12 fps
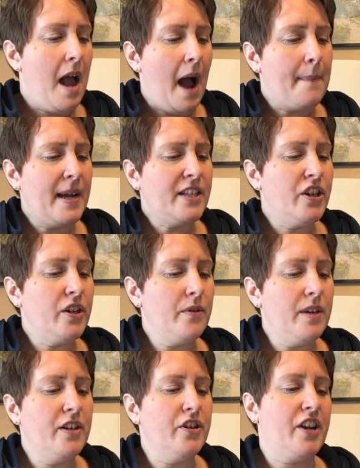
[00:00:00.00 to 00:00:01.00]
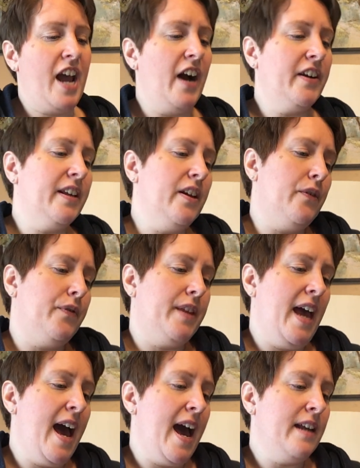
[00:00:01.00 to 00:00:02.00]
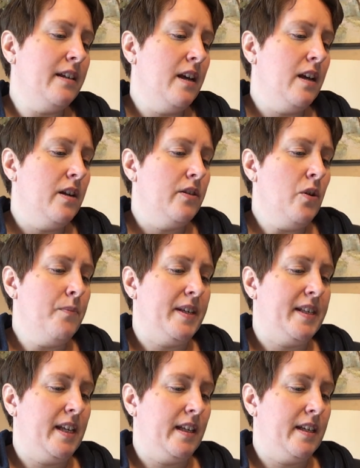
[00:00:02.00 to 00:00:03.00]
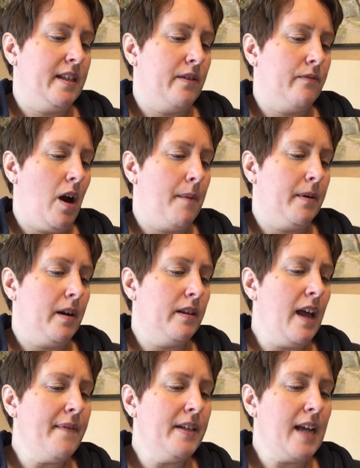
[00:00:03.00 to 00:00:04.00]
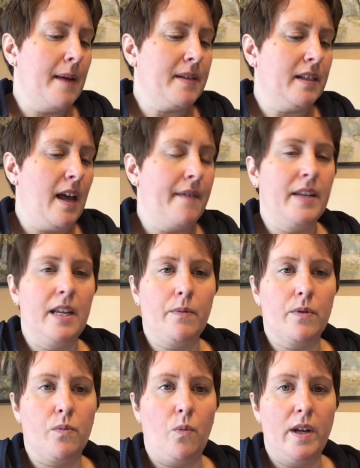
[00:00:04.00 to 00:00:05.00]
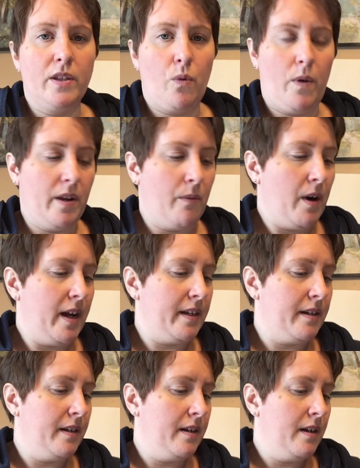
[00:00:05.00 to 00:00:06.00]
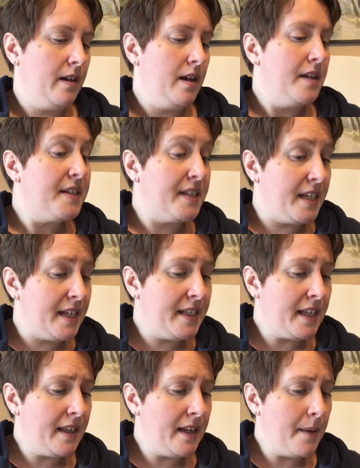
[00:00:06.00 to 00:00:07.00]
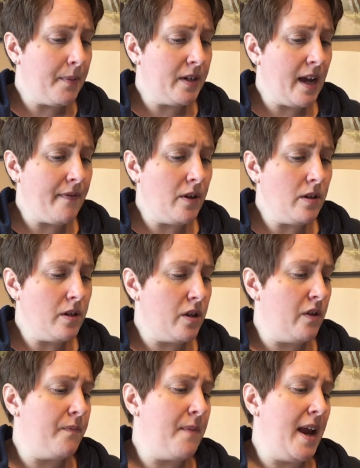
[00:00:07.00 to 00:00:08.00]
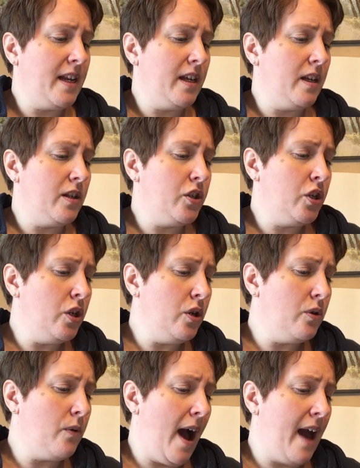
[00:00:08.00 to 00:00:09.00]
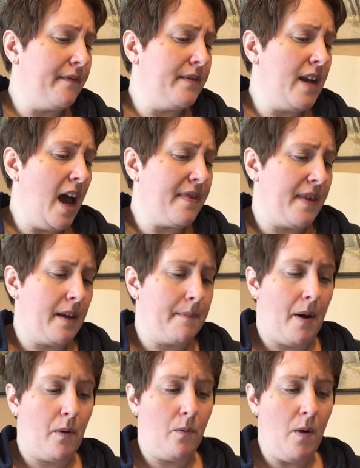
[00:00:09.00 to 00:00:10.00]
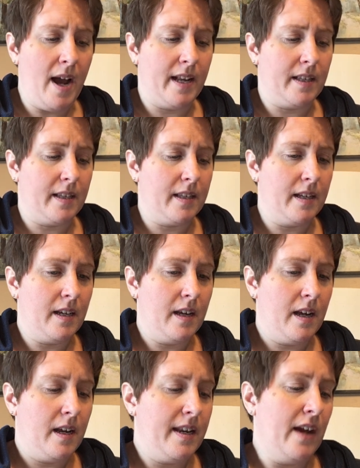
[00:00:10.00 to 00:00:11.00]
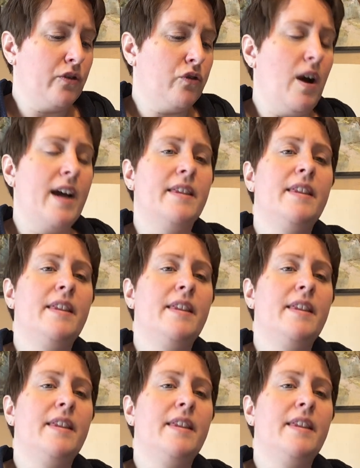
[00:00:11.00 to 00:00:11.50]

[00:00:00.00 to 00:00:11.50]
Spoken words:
I bet you don't need your calculator for that. Don't be silly, said Robert. 11 times 11 equals 121. See, said the number devil, you've made it 2 out of nothing but ones. Now try